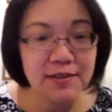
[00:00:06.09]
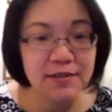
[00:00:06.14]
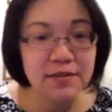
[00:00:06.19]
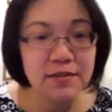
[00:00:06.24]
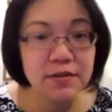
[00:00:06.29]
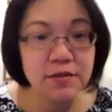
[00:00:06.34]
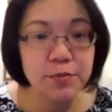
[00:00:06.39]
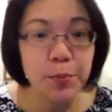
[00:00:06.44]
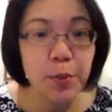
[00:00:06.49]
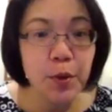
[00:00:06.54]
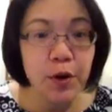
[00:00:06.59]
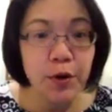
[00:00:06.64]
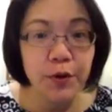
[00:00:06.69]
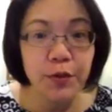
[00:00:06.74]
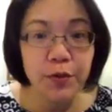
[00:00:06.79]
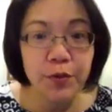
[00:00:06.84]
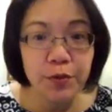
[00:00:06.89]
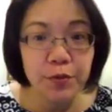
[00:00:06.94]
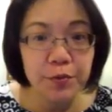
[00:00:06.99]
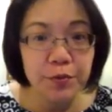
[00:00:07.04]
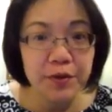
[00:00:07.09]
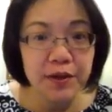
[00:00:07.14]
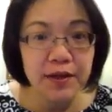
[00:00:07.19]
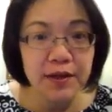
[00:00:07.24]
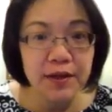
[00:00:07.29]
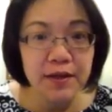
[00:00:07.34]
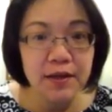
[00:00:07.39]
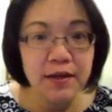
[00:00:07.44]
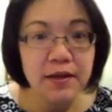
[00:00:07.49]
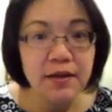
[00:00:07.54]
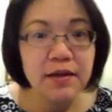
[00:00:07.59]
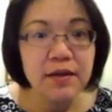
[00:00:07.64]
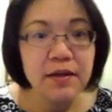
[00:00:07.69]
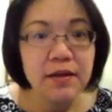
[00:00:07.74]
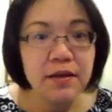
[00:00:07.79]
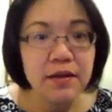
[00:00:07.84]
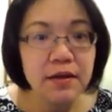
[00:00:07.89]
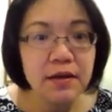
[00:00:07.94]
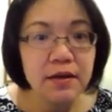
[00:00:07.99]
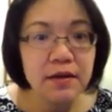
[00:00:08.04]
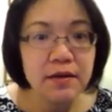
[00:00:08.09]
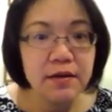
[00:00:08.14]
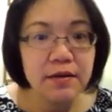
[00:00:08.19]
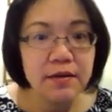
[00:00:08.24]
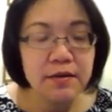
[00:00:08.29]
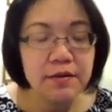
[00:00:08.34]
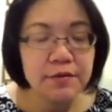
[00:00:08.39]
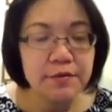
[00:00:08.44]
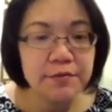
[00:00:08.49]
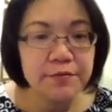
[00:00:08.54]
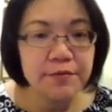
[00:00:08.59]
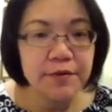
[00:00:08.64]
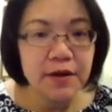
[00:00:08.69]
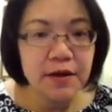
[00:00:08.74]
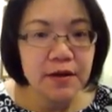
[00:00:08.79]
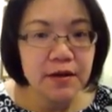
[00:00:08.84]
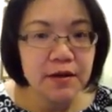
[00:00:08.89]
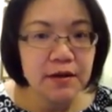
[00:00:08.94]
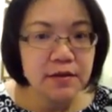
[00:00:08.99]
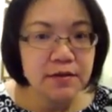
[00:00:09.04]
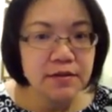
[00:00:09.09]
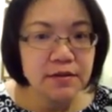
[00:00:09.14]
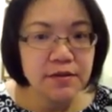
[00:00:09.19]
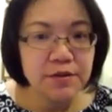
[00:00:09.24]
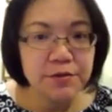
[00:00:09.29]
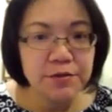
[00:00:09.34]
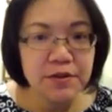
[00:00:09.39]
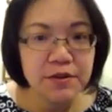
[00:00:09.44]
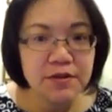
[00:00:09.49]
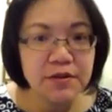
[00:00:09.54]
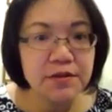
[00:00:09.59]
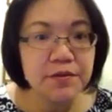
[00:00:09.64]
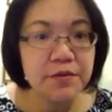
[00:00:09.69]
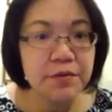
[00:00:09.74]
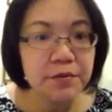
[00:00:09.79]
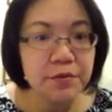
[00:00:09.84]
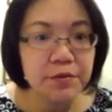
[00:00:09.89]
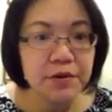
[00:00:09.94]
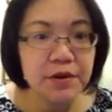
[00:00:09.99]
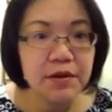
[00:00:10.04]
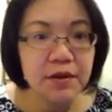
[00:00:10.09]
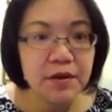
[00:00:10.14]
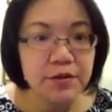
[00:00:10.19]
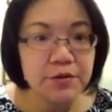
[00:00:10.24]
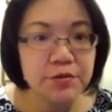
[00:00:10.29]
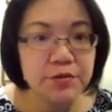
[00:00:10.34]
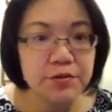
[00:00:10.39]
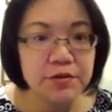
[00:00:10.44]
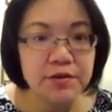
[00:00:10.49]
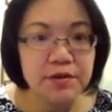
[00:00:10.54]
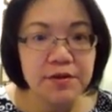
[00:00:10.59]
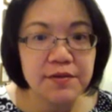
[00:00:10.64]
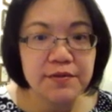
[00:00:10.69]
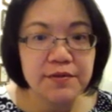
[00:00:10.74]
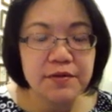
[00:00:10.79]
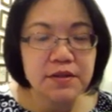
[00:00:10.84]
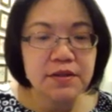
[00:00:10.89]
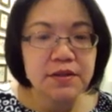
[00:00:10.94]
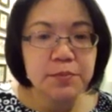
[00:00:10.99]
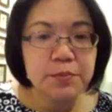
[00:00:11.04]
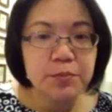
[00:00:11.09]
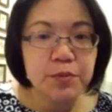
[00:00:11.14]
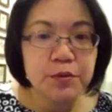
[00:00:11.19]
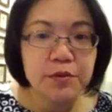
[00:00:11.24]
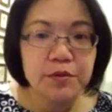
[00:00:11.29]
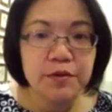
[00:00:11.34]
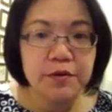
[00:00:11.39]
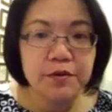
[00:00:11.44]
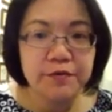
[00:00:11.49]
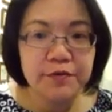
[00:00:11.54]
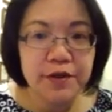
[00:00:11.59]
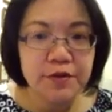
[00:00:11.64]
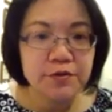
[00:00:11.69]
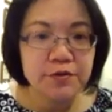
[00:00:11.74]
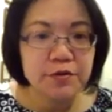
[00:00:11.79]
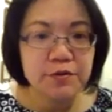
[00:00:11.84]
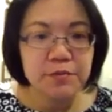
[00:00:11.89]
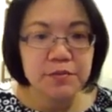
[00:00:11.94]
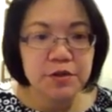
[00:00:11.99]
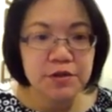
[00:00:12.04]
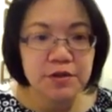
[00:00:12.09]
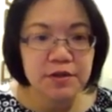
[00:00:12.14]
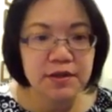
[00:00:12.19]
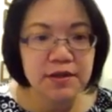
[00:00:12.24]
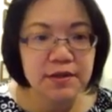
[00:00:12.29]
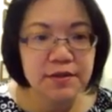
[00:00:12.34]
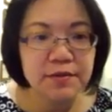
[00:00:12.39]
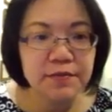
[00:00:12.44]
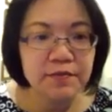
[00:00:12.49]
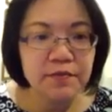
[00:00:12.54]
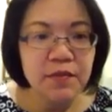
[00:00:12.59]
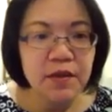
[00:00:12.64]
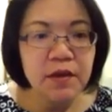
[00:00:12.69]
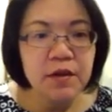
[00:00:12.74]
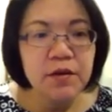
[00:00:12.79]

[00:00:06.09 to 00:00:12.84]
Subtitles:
This is part 3 of a series of 3 lectures on support vector machine.